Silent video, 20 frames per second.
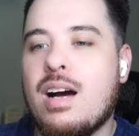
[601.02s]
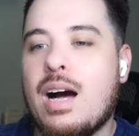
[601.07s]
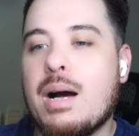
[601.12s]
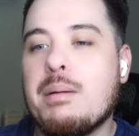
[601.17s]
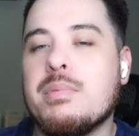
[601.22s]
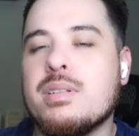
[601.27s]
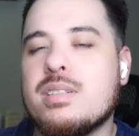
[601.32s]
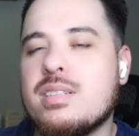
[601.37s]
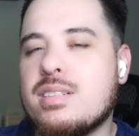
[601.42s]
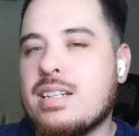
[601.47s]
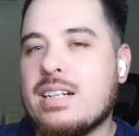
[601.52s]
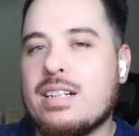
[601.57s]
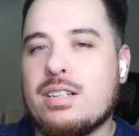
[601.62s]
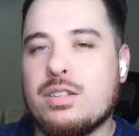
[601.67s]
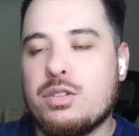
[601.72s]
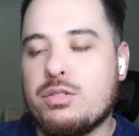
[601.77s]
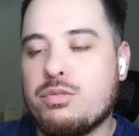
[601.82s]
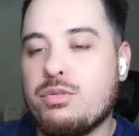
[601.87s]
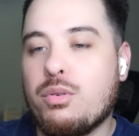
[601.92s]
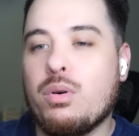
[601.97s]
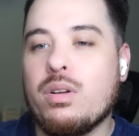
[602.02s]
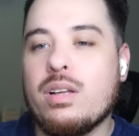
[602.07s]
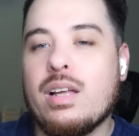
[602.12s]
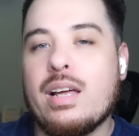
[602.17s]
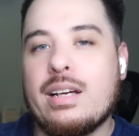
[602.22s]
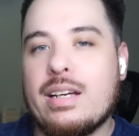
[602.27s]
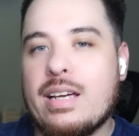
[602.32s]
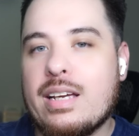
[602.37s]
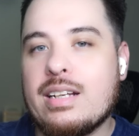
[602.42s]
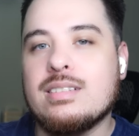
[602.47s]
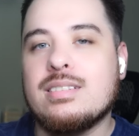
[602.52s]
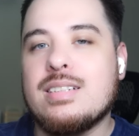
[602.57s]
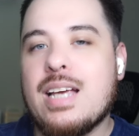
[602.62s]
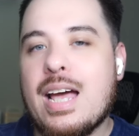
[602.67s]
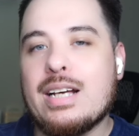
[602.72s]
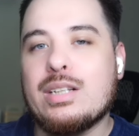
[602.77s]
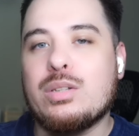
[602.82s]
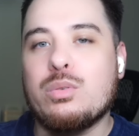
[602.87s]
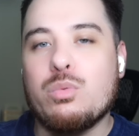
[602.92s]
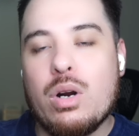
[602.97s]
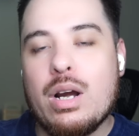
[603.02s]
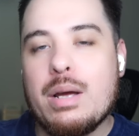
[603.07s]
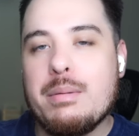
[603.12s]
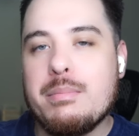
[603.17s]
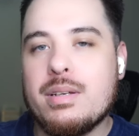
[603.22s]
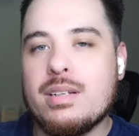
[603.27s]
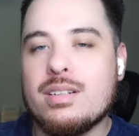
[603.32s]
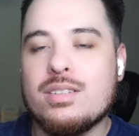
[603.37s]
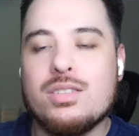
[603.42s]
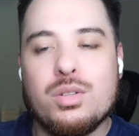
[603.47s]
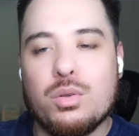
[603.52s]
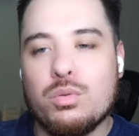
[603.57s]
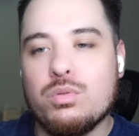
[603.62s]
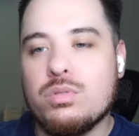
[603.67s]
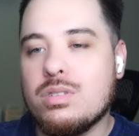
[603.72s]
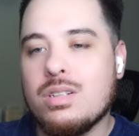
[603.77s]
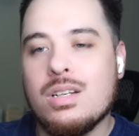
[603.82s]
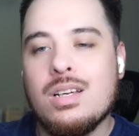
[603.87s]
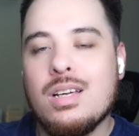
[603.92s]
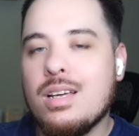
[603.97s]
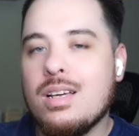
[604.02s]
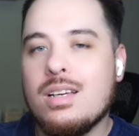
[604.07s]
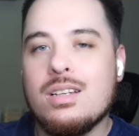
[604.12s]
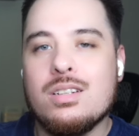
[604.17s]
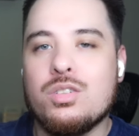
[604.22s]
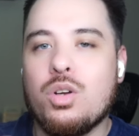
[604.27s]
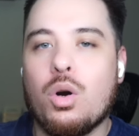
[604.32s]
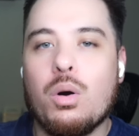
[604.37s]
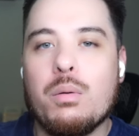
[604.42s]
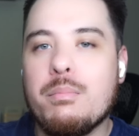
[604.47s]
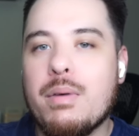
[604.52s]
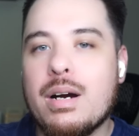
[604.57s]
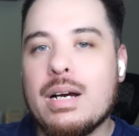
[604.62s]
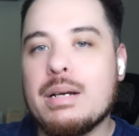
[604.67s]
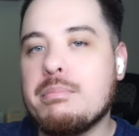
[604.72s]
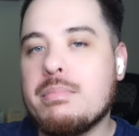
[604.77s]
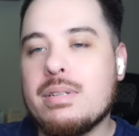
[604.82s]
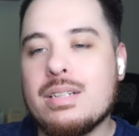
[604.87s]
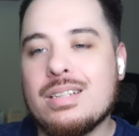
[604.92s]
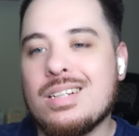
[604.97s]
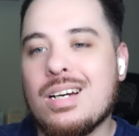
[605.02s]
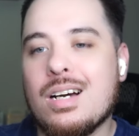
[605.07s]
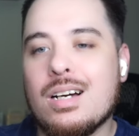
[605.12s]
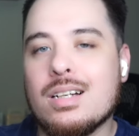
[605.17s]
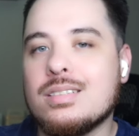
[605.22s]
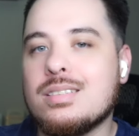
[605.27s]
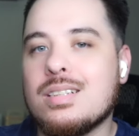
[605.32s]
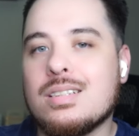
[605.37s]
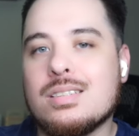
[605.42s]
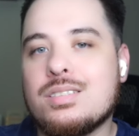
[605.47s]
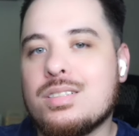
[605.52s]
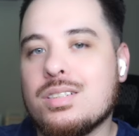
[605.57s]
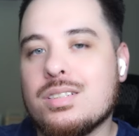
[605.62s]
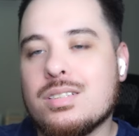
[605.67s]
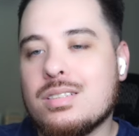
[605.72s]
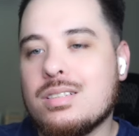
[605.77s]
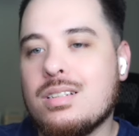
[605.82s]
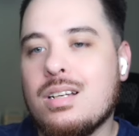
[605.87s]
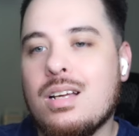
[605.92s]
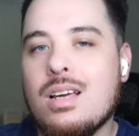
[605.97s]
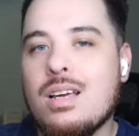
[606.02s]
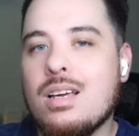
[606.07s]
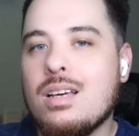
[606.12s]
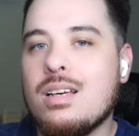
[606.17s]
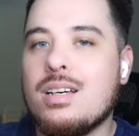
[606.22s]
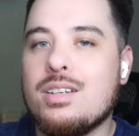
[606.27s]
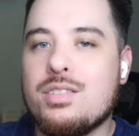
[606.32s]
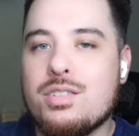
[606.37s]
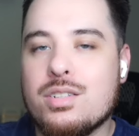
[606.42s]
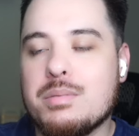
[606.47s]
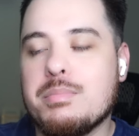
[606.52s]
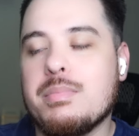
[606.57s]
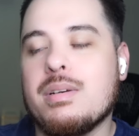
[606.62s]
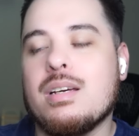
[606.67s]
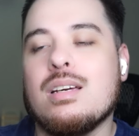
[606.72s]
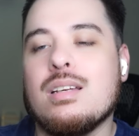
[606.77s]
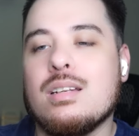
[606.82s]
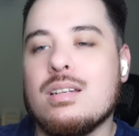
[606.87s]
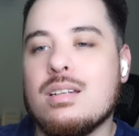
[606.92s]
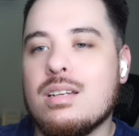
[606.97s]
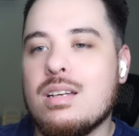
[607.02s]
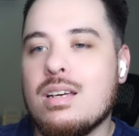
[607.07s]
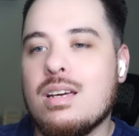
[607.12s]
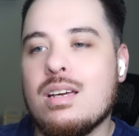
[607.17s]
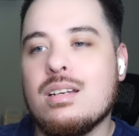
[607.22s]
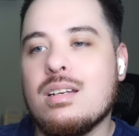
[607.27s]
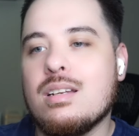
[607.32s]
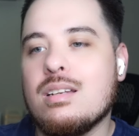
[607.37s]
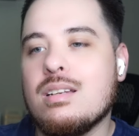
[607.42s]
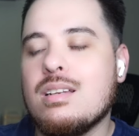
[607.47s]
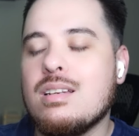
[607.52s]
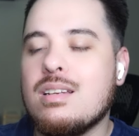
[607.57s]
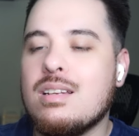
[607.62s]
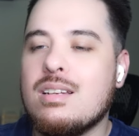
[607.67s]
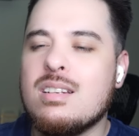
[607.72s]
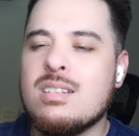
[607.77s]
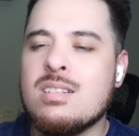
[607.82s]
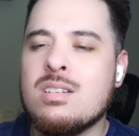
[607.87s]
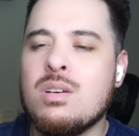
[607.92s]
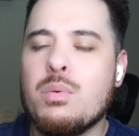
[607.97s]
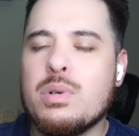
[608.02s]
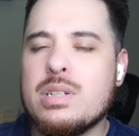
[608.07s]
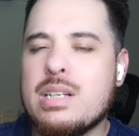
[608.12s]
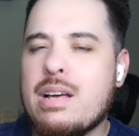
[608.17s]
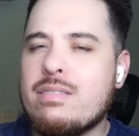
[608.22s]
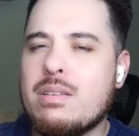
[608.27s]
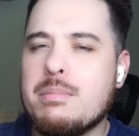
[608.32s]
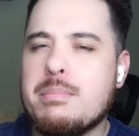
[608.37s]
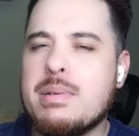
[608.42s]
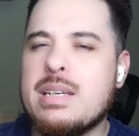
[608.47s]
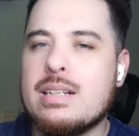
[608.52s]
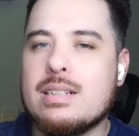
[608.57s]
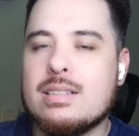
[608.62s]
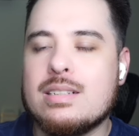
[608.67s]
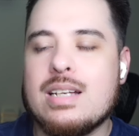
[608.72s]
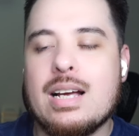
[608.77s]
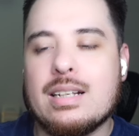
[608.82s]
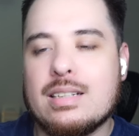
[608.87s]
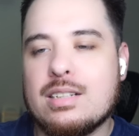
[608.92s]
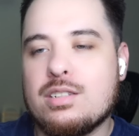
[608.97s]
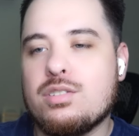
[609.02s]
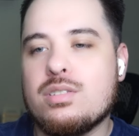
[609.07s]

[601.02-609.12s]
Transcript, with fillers: I'm a stickler for like exact rhyming, so don't mind me, guys. It's just it's just and and it doesn't always have to be exact.